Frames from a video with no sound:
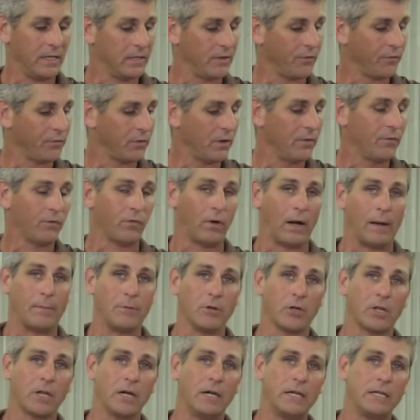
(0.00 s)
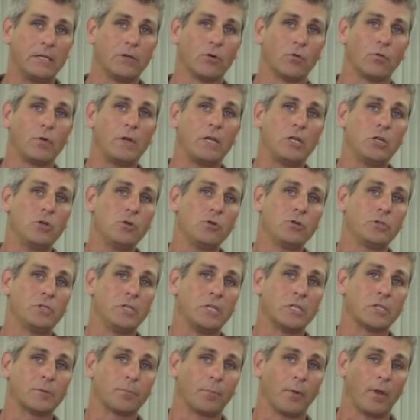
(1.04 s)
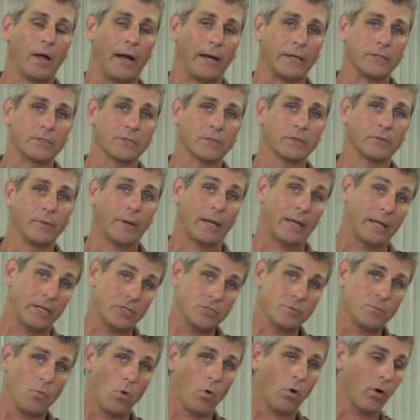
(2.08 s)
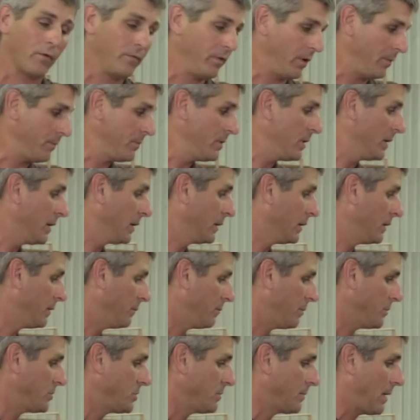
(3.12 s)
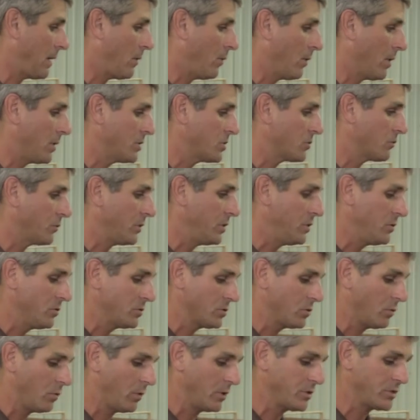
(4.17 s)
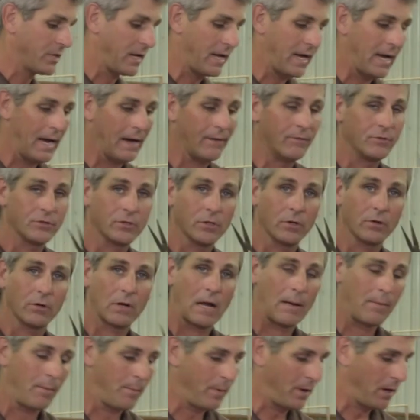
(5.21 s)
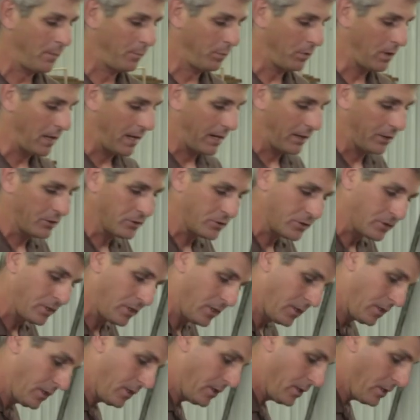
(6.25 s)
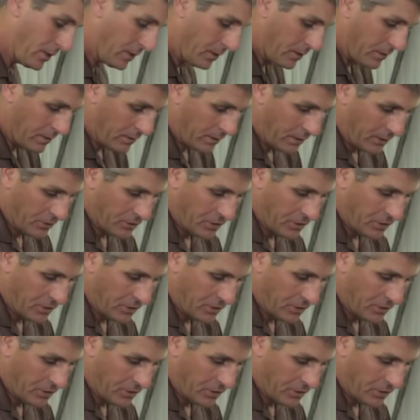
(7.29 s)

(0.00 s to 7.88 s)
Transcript: in the front frame. You're going to need to reuse these splines. We can get you more of them, but you might want to just reuse the ones you have. So grab a pair of pliers and